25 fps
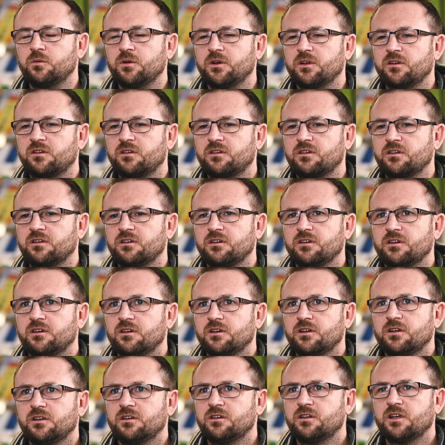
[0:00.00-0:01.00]
with
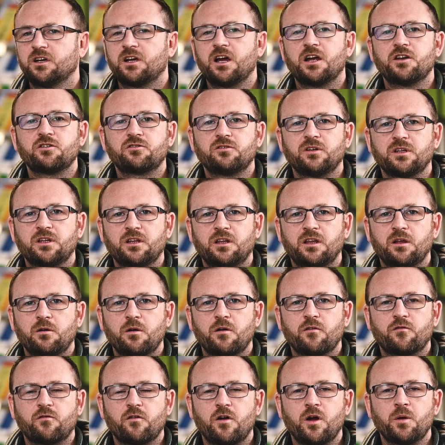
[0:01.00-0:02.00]
the country that they
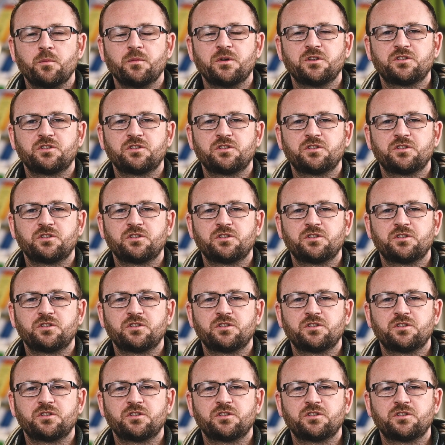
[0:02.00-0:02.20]
were from.